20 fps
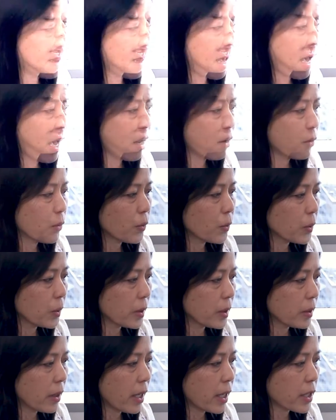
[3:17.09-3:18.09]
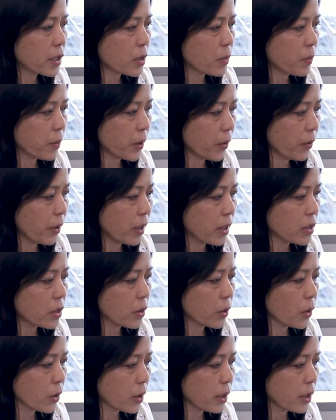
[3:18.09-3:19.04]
That early experience